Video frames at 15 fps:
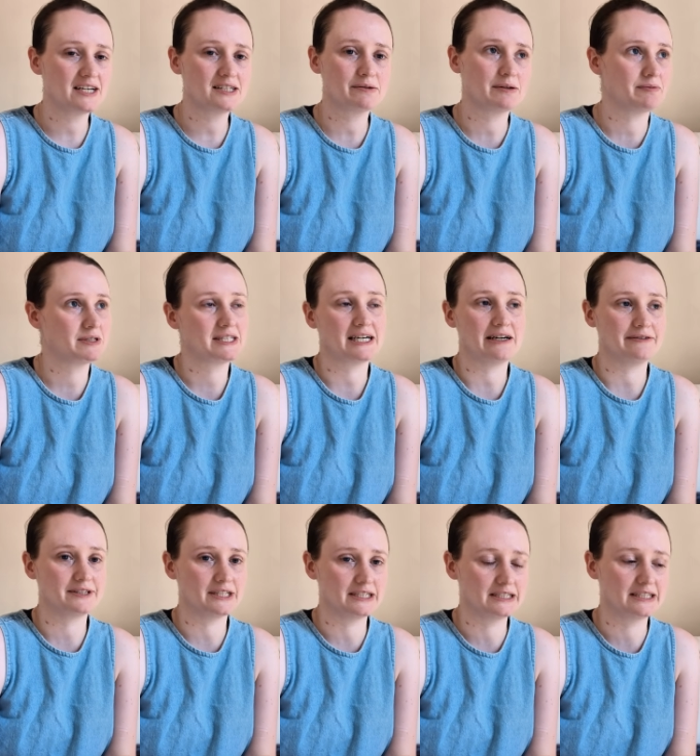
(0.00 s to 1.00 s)
So we sat
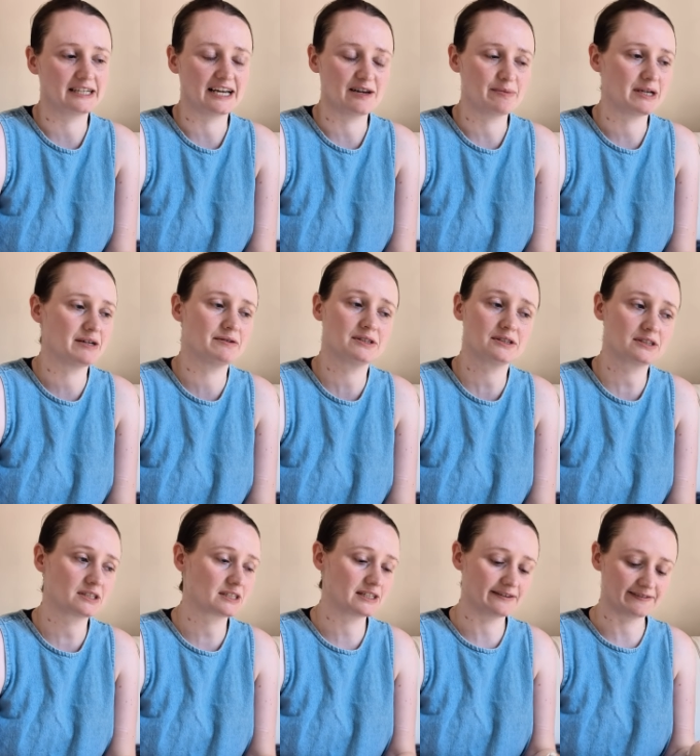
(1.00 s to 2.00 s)
outside today, but it was
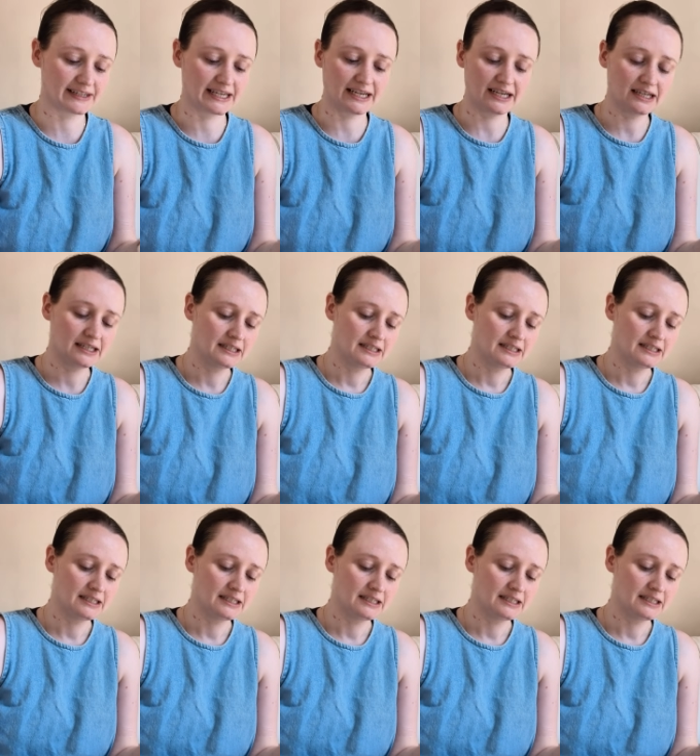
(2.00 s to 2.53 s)
just lovely.